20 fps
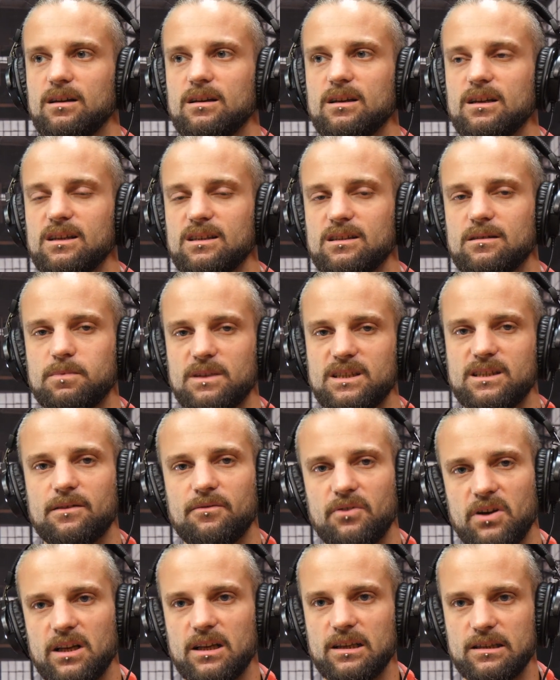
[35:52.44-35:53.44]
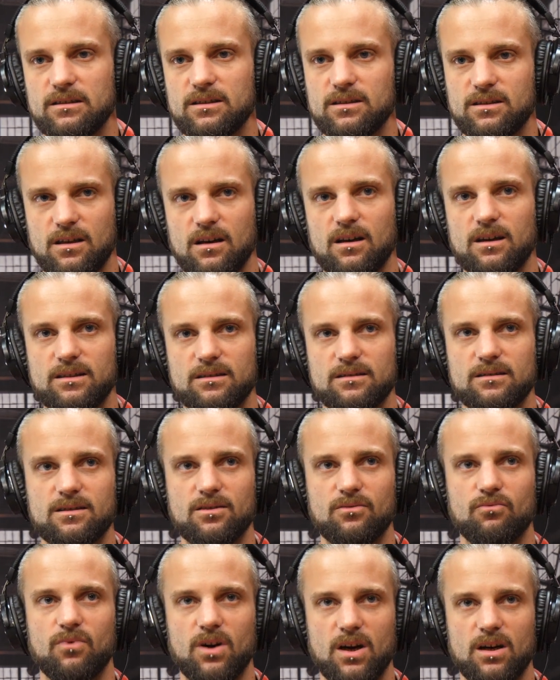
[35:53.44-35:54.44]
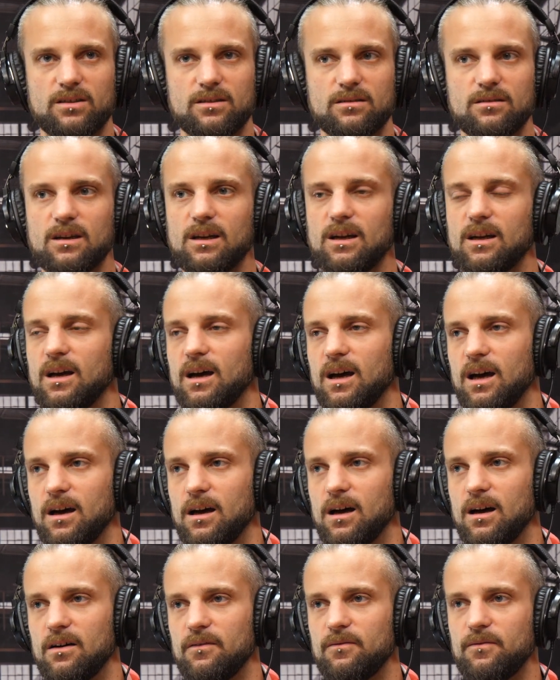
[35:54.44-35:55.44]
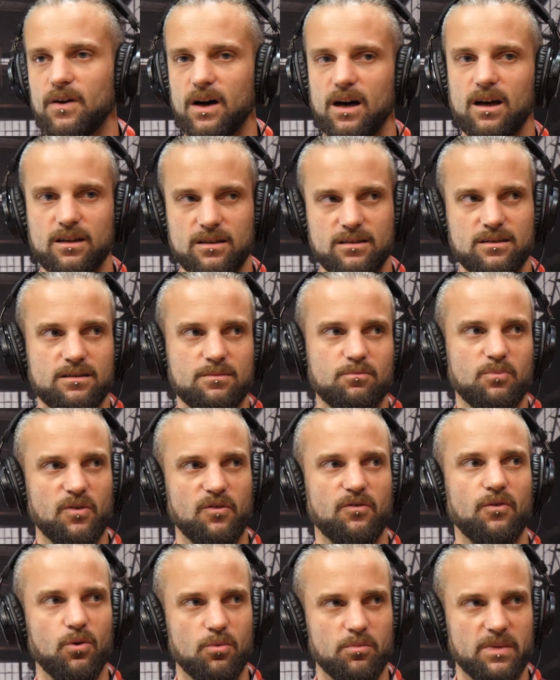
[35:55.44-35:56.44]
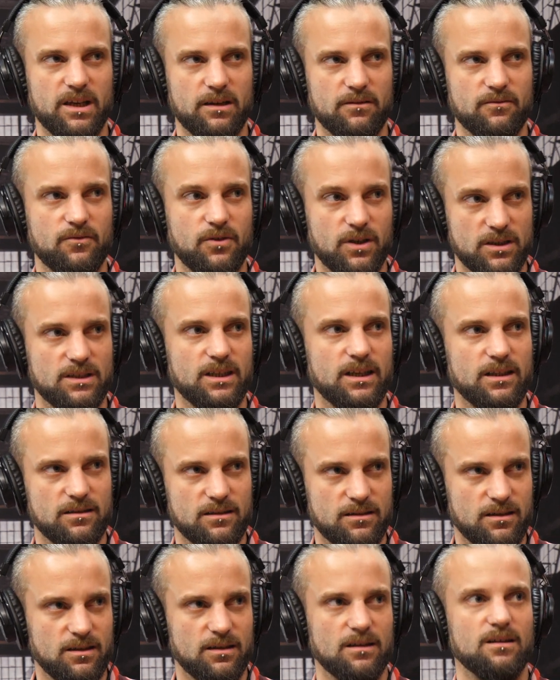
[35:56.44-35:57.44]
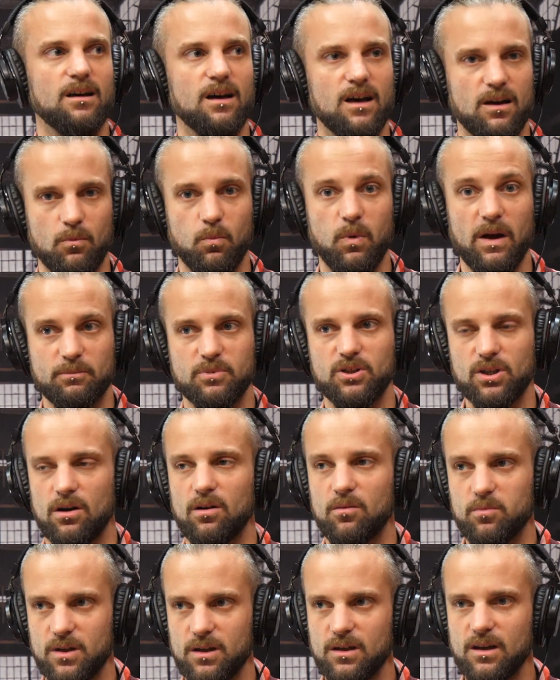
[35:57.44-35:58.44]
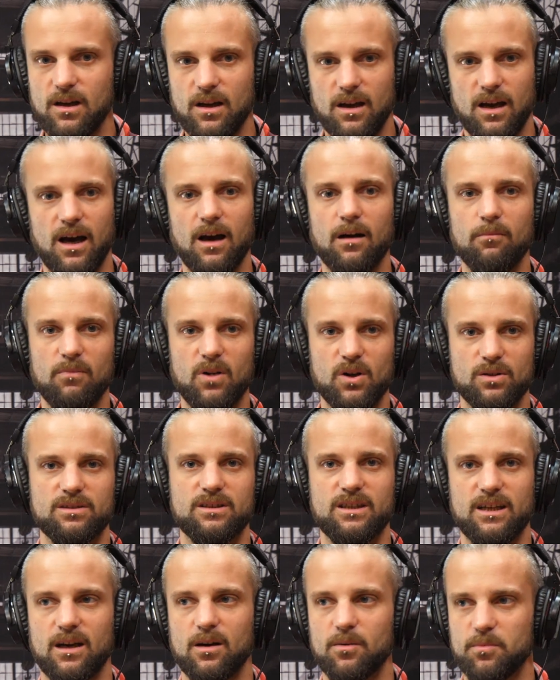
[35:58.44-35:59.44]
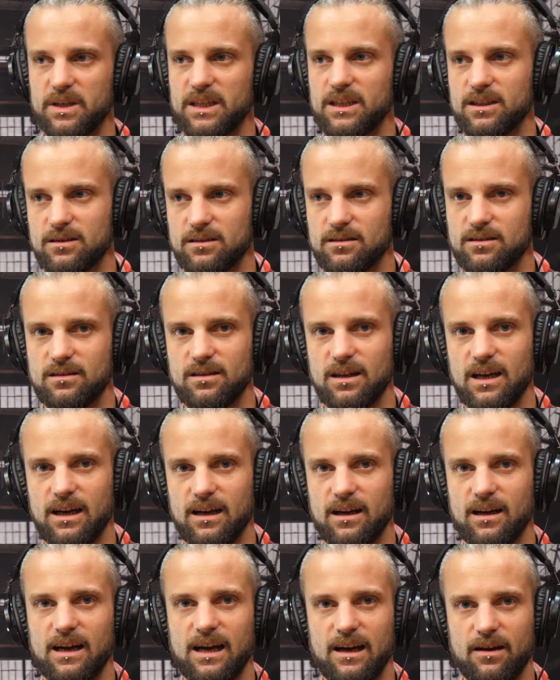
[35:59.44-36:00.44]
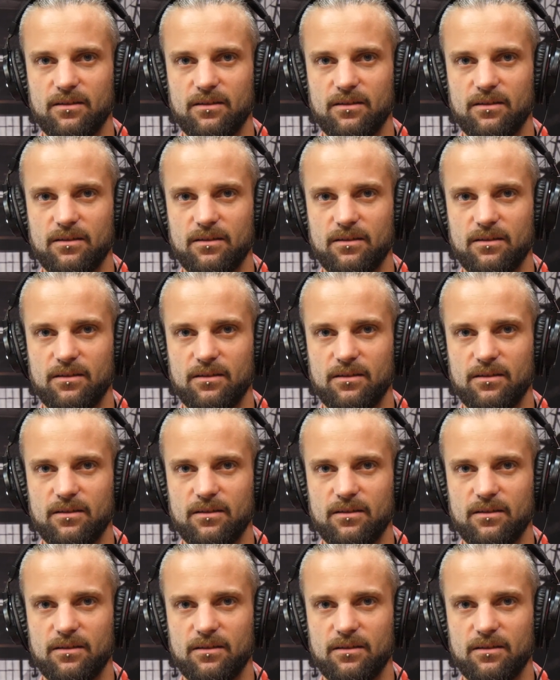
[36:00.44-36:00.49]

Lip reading: specifically designed to run a fast performing front end, a web shop. Most ERPs out